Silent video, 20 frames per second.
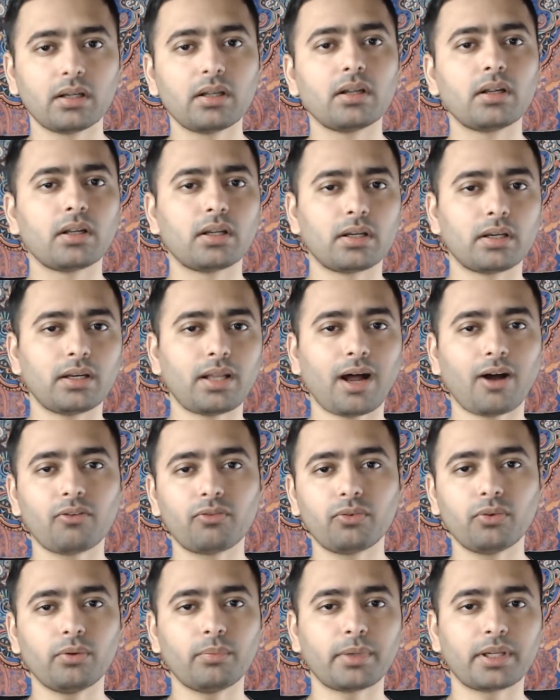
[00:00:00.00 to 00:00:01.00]

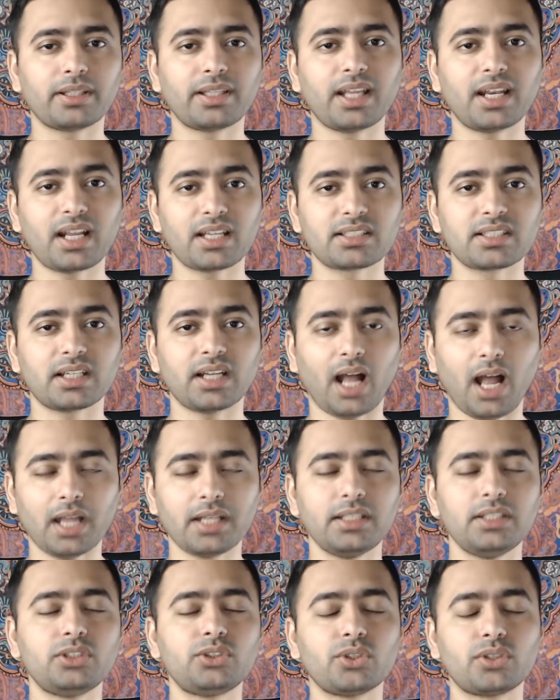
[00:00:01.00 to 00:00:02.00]
doubtful, but then I said, I
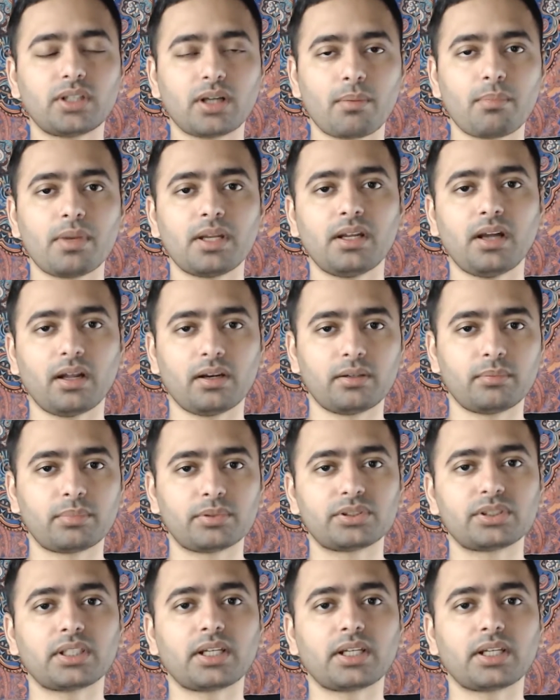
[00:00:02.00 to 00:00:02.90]
need to commit 100%.